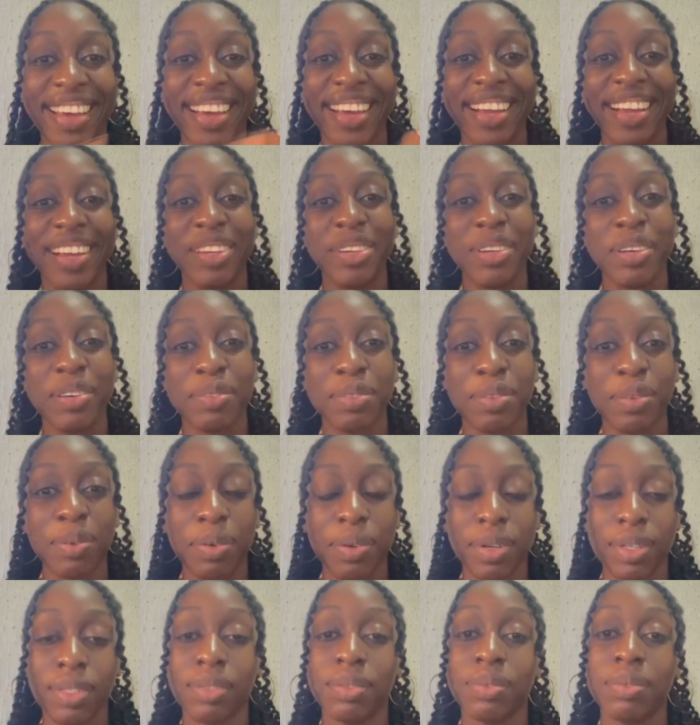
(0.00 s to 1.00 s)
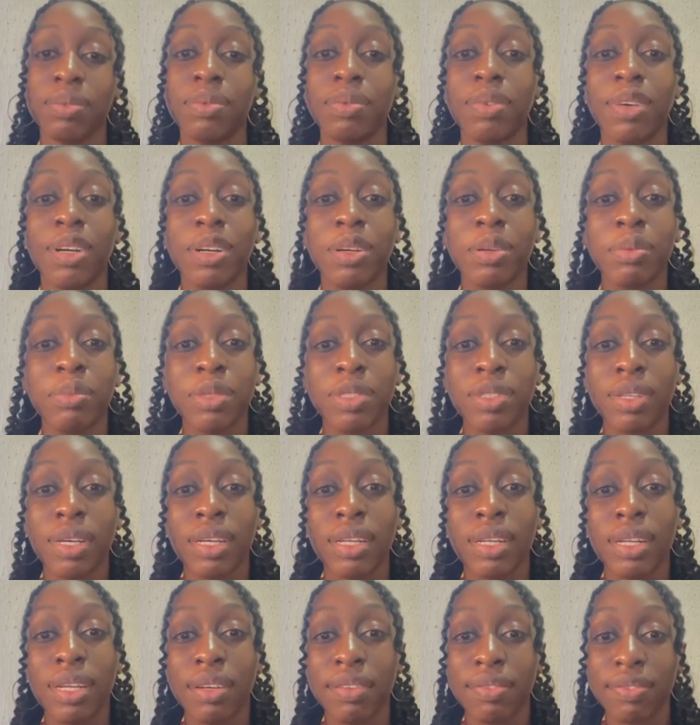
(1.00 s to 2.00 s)
Hello everyone, welcome to
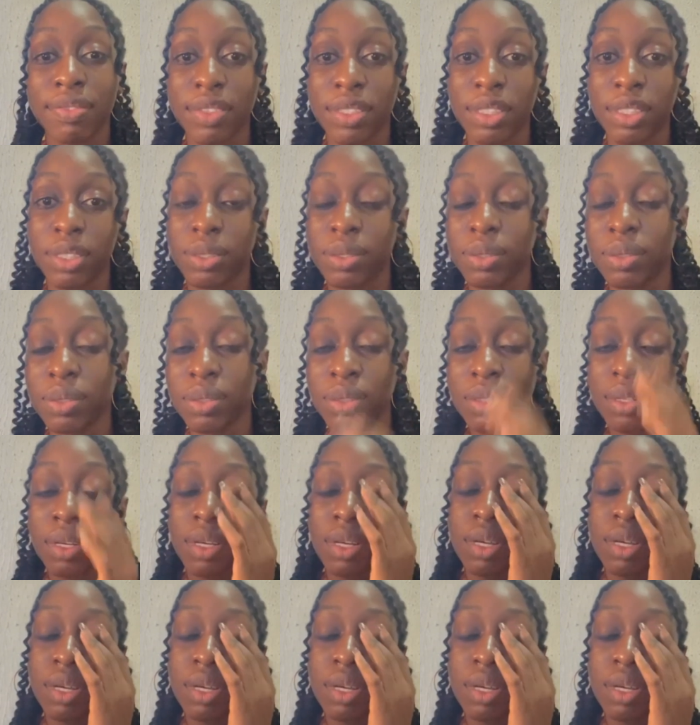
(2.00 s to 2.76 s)
another video.